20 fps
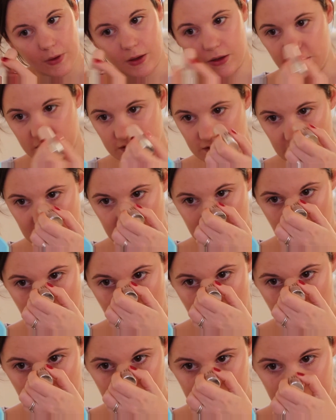And just
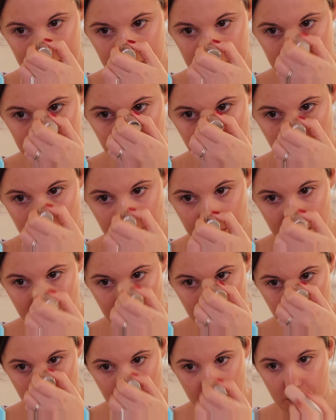ever such a slight
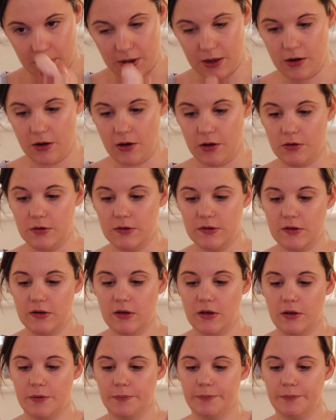bit on my nose.